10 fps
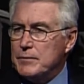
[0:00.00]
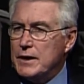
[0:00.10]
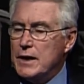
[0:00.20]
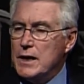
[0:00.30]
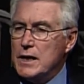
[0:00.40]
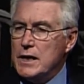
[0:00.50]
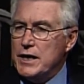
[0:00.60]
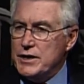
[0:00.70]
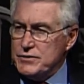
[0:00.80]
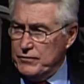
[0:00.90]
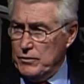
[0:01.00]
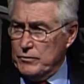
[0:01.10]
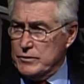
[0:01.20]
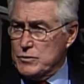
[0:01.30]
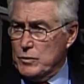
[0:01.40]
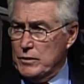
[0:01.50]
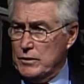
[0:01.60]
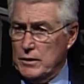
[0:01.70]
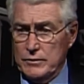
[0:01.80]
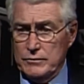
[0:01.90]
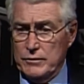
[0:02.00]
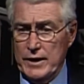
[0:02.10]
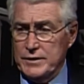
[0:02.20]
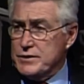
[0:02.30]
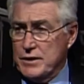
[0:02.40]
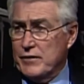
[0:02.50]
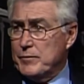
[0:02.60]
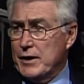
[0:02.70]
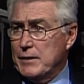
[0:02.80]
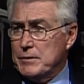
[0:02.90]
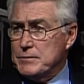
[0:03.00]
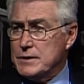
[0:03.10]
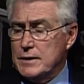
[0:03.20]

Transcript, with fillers: But his focus were on trying to solve problems.